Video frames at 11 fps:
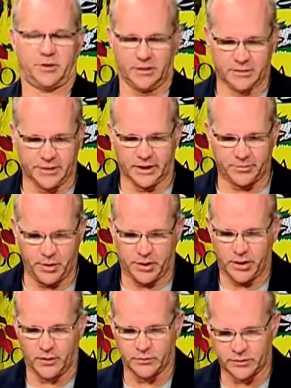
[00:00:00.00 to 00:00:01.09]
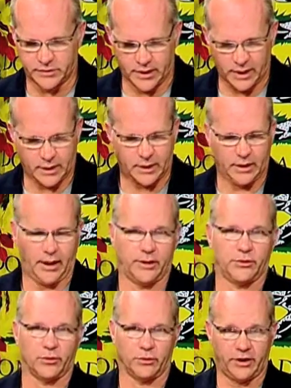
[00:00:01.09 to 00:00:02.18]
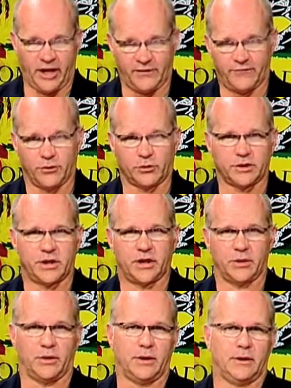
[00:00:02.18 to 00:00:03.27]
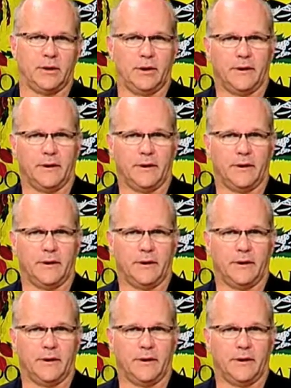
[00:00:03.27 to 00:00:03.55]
Jill does become sick, and during that first hearing